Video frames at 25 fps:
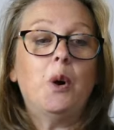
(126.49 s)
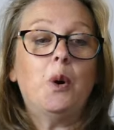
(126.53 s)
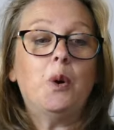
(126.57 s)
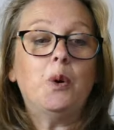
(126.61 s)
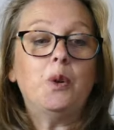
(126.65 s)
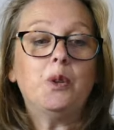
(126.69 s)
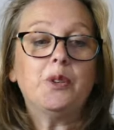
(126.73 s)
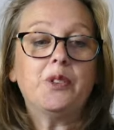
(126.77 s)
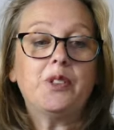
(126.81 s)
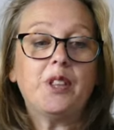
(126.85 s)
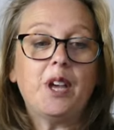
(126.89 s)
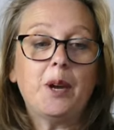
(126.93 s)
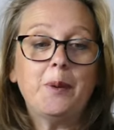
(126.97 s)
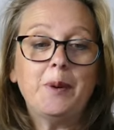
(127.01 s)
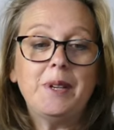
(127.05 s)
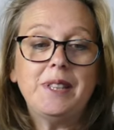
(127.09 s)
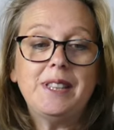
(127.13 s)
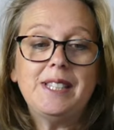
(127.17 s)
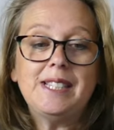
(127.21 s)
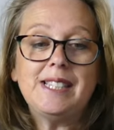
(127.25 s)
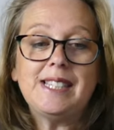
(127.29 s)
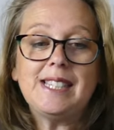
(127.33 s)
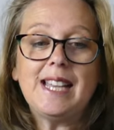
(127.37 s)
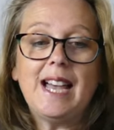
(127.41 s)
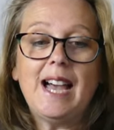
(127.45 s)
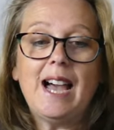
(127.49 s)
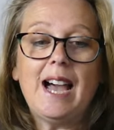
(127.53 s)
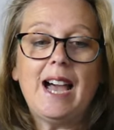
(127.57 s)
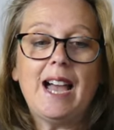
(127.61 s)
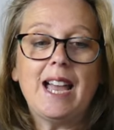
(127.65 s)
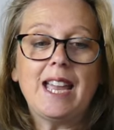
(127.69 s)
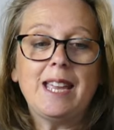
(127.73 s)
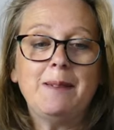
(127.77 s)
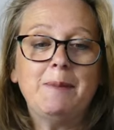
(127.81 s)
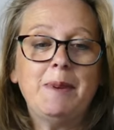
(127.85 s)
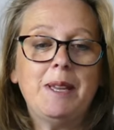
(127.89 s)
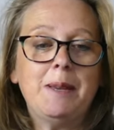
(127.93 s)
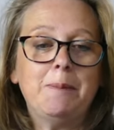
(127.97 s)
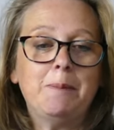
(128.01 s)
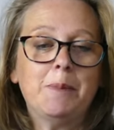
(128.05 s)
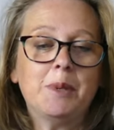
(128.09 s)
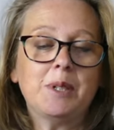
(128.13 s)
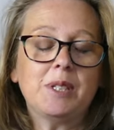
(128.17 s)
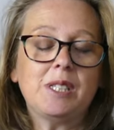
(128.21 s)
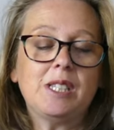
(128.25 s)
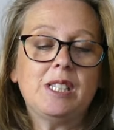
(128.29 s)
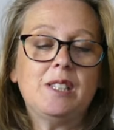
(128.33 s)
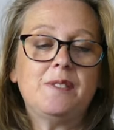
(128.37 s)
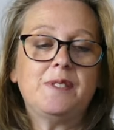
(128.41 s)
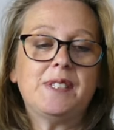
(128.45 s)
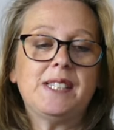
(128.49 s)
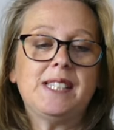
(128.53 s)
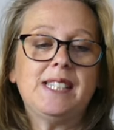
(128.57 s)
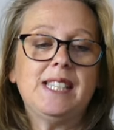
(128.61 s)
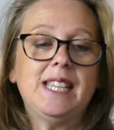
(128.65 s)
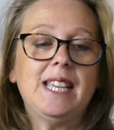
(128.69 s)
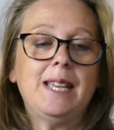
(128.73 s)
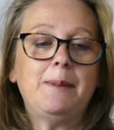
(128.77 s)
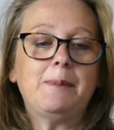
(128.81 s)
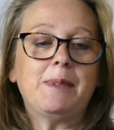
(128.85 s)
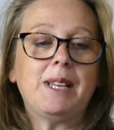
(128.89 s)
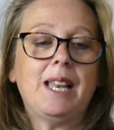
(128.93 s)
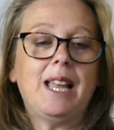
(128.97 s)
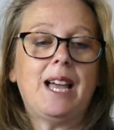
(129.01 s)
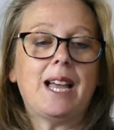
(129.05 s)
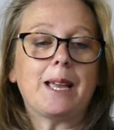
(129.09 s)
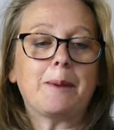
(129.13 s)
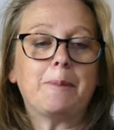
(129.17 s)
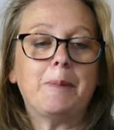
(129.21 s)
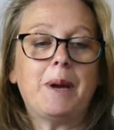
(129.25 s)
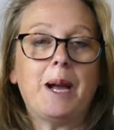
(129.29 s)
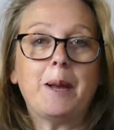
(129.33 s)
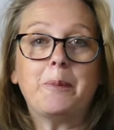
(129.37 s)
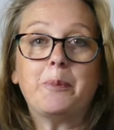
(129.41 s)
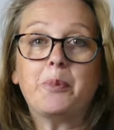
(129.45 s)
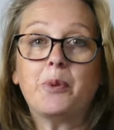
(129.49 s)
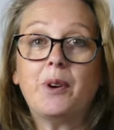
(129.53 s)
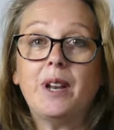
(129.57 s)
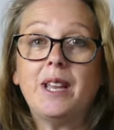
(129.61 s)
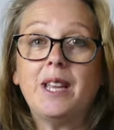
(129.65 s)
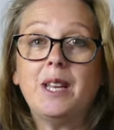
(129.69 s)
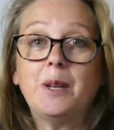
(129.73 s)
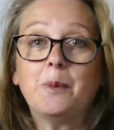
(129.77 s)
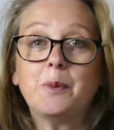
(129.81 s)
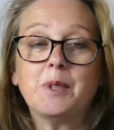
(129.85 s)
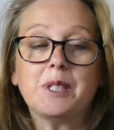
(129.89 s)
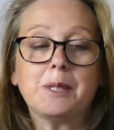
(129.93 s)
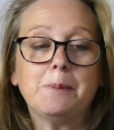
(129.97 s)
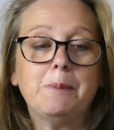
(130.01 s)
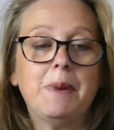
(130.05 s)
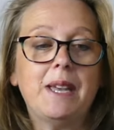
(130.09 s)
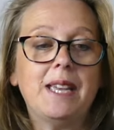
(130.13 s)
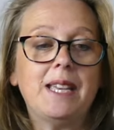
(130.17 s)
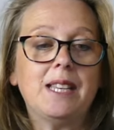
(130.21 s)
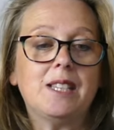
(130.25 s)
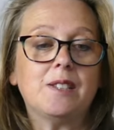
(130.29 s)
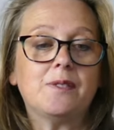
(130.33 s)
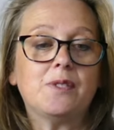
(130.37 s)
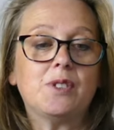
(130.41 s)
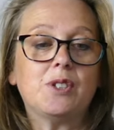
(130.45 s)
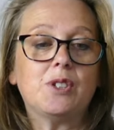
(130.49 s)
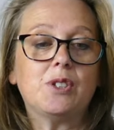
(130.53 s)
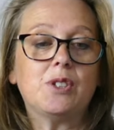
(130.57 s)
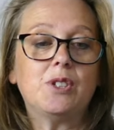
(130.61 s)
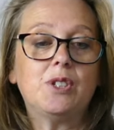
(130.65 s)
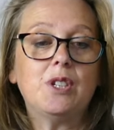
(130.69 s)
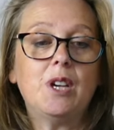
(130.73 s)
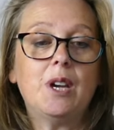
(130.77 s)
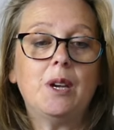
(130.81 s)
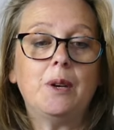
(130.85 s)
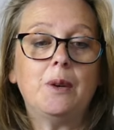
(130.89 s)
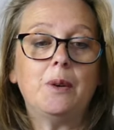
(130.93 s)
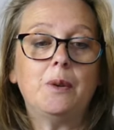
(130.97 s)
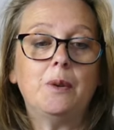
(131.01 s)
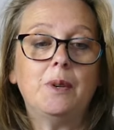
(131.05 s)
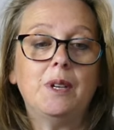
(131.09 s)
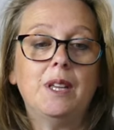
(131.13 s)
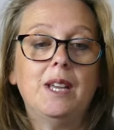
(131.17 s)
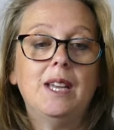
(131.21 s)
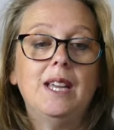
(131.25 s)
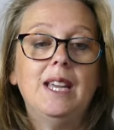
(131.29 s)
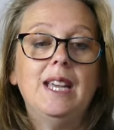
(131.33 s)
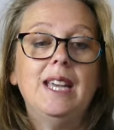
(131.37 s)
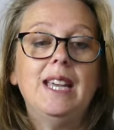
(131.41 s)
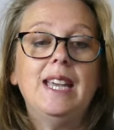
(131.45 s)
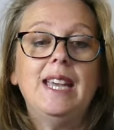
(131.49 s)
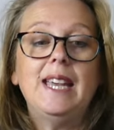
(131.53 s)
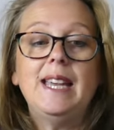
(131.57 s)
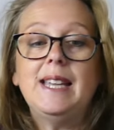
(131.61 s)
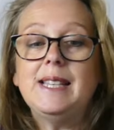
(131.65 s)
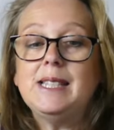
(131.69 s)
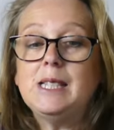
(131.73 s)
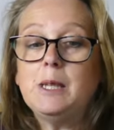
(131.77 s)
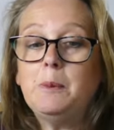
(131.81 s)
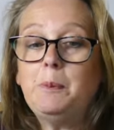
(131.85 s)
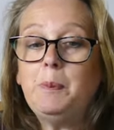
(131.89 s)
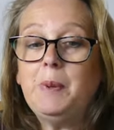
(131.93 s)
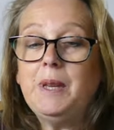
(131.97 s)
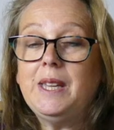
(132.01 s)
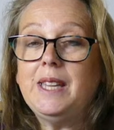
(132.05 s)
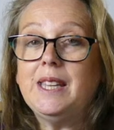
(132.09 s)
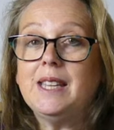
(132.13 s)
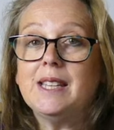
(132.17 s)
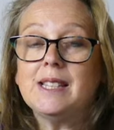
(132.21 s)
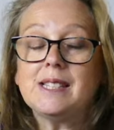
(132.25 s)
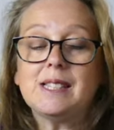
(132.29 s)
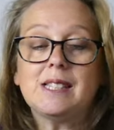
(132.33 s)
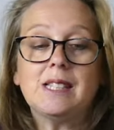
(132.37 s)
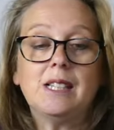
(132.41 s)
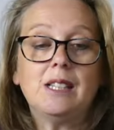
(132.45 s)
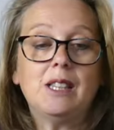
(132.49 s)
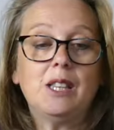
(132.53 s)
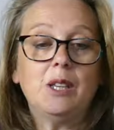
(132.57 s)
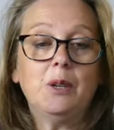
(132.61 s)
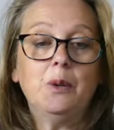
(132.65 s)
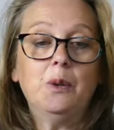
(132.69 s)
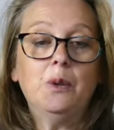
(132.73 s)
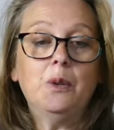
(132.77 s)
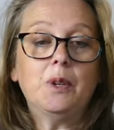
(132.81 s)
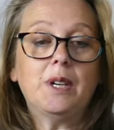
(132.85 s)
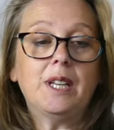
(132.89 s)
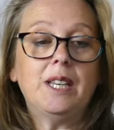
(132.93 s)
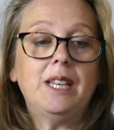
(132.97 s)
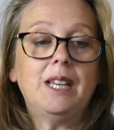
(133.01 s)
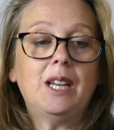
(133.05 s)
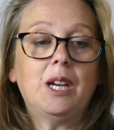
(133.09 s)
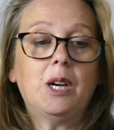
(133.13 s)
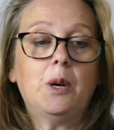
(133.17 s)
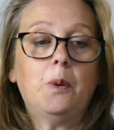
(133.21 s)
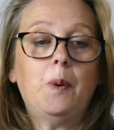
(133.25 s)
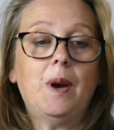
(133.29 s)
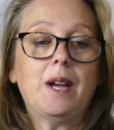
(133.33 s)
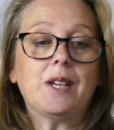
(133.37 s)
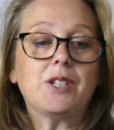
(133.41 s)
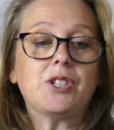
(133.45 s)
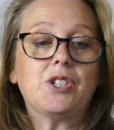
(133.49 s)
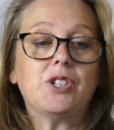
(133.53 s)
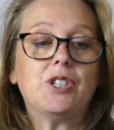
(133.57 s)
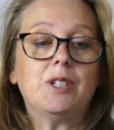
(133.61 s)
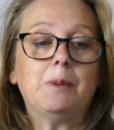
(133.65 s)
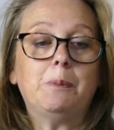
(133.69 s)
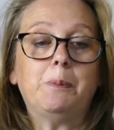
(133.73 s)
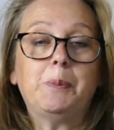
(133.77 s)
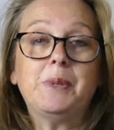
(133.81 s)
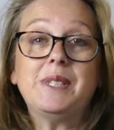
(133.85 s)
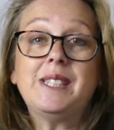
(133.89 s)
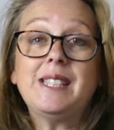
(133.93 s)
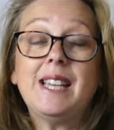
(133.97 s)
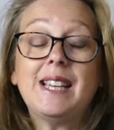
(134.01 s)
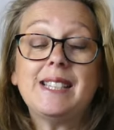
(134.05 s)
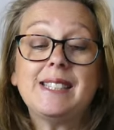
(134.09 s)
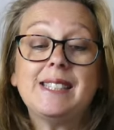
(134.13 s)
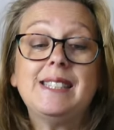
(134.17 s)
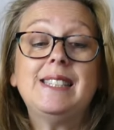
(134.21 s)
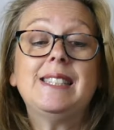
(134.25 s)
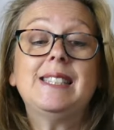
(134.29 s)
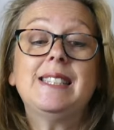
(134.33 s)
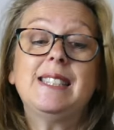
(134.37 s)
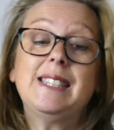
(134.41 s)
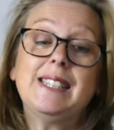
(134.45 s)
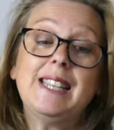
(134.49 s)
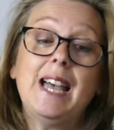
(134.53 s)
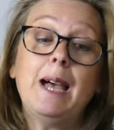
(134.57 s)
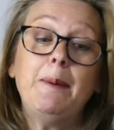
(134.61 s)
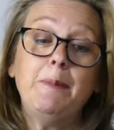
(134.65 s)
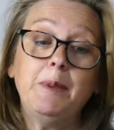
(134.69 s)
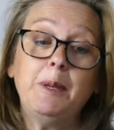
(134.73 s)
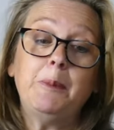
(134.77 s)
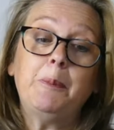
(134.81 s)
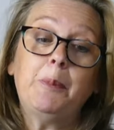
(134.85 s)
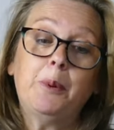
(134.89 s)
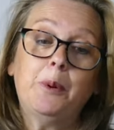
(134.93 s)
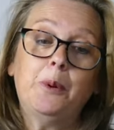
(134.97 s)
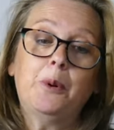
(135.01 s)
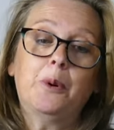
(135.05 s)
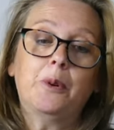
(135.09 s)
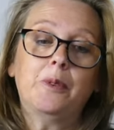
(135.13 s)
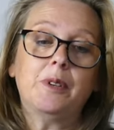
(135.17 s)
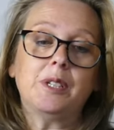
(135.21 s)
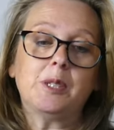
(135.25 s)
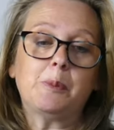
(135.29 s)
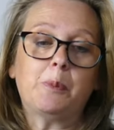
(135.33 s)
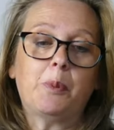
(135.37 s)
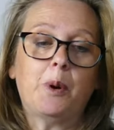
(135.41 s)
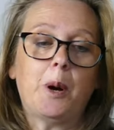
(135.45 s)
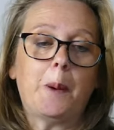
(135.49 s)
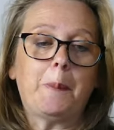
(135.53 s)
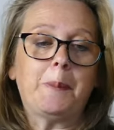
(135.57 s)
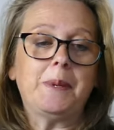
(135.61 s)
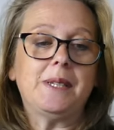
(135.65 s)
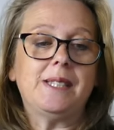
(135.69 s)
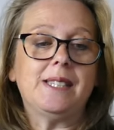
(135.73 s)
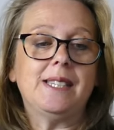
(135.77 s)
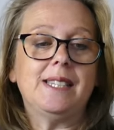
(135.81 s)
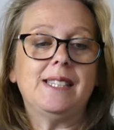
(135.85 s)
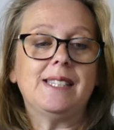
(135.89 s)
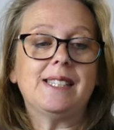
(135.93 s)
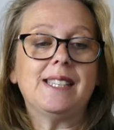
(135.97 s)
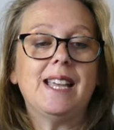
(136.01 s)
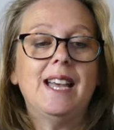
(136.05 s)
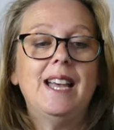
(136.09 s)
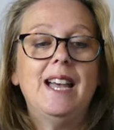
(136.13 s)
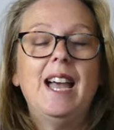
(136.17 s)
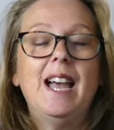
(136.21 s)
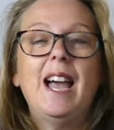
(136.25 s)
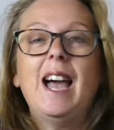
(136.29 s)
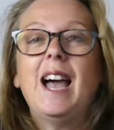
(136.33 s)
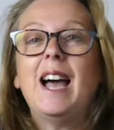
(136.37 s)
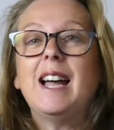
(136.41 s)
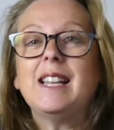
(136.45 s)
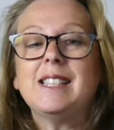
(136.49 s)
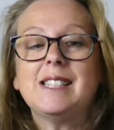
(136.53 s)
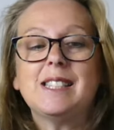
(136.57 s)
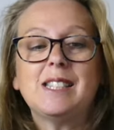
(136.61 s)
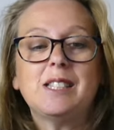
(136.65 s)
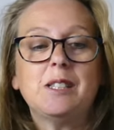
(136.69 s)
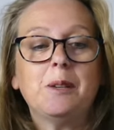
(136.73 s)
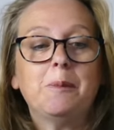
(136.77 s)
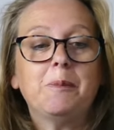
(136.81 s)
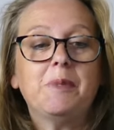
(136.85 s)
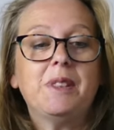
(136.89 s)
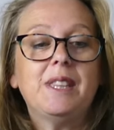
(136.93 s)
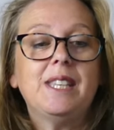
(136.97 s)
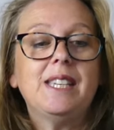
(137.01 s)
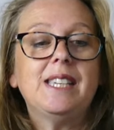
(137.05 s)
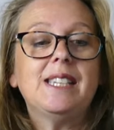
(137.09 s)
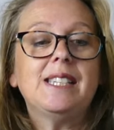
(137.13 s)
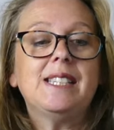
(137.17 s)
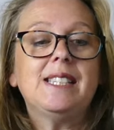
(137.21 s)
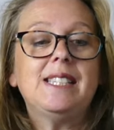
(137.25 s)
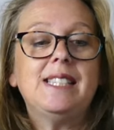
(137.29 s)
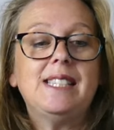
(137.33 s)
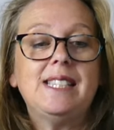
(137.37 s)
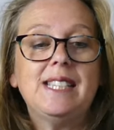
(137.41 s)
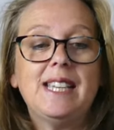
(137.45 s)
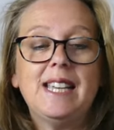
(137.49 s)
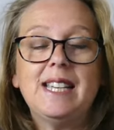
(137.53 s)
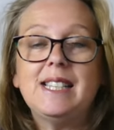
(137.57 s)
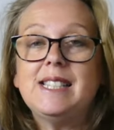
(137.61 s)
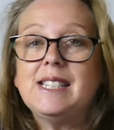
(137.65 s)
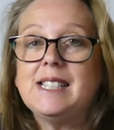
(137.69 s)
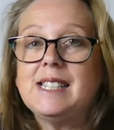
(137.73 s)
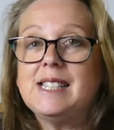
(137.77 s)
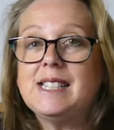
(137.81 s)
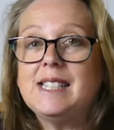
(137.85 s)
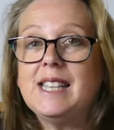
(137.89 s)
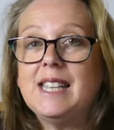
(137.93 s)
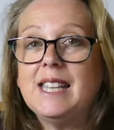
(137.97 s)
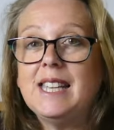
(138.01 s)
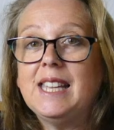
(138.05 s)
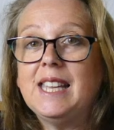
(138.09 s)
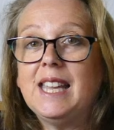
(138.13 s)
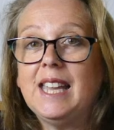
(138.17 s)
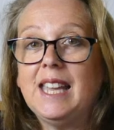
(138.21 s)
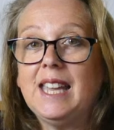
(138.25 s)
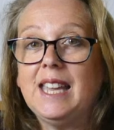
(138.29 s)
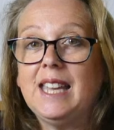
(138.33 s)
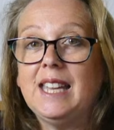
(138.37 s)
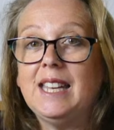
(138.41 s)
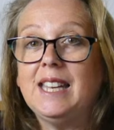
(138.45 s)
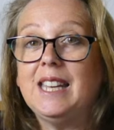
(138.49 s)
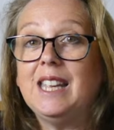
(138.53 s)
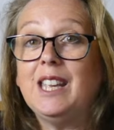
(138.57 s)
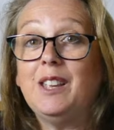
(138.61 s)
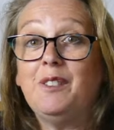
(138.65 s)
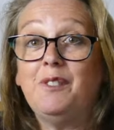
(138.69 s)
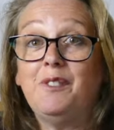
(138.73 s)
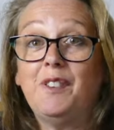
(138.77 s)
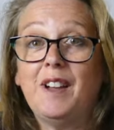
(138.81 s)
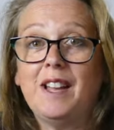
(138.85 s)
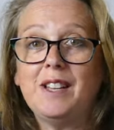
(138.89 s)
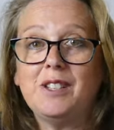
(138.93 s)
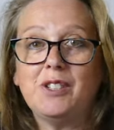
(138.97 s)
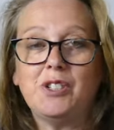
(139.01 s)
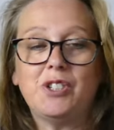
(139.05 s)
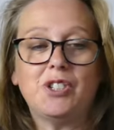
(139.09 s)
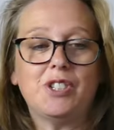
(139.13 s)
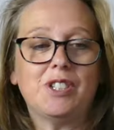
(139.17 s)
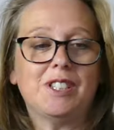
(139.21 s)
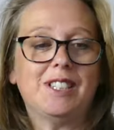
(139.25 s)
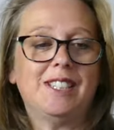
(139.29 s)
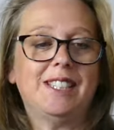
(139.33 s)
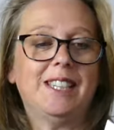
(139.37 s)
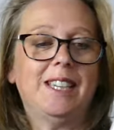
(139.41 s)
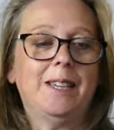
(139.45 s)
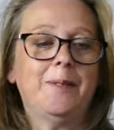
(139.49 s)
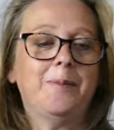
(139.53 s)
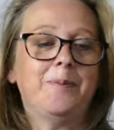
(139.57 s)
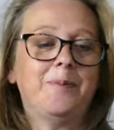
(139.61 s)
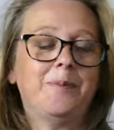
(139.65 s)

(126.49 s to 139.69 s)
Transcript: although at the time it must have seemed like my brain was made of stone, it appears that the organ in question possessed semi-porous properties and something did sink in eventually.